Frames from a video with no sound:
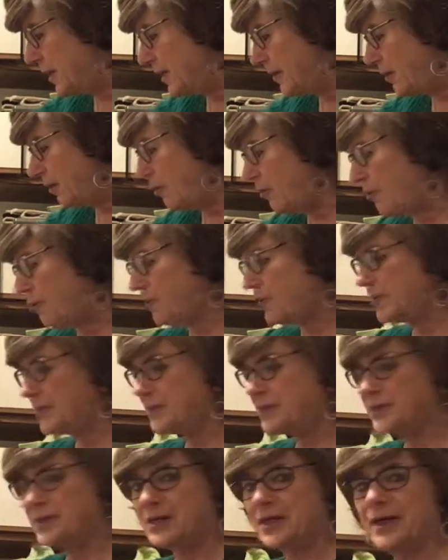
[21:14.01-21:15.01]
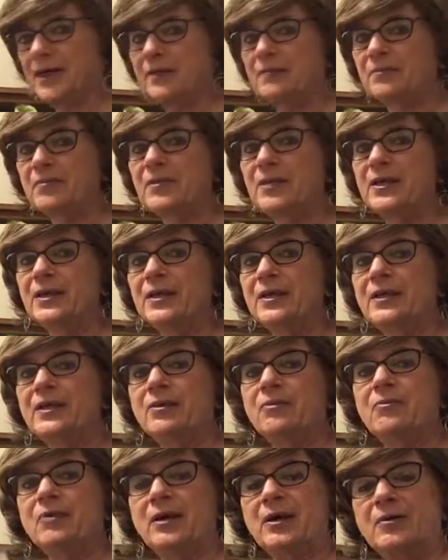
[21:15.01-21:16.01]
I always say,
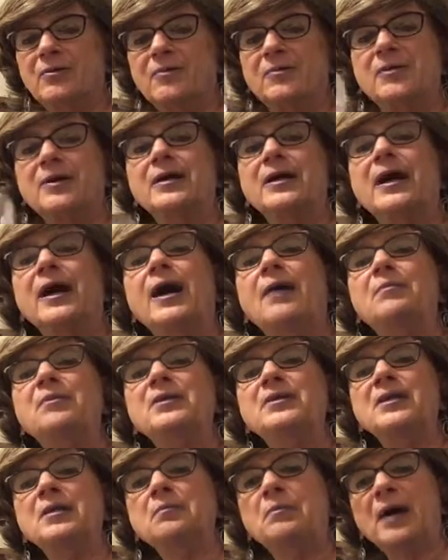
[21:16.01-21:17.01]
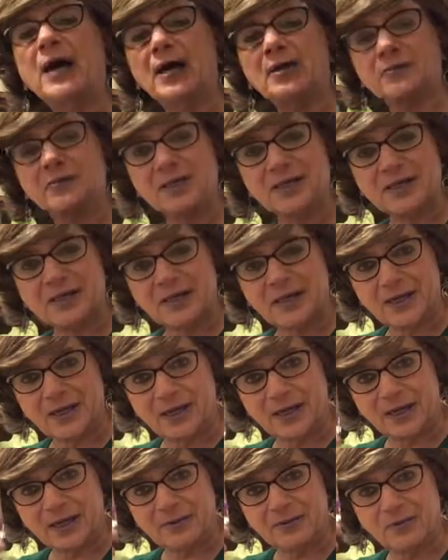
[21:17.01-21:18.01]
well, happy St. Patrick's
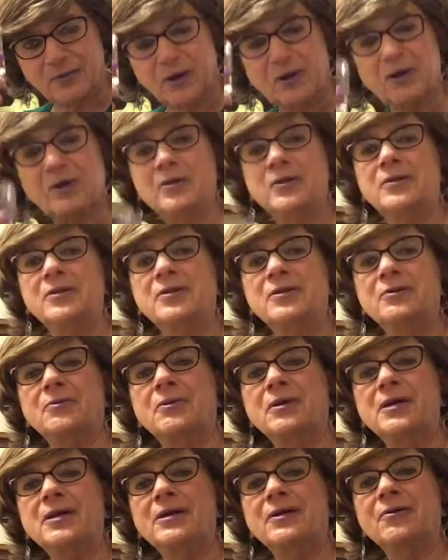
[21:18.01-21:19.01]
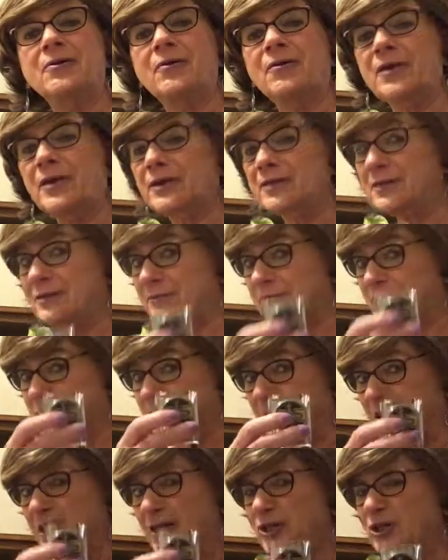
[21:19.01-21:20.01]
Day and wear it into the green and all that. And
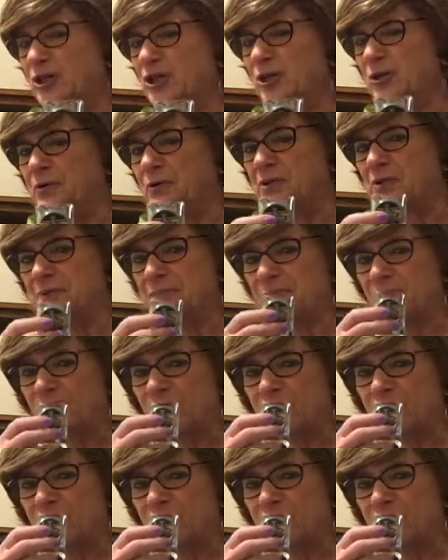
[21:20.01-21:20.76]
cheers.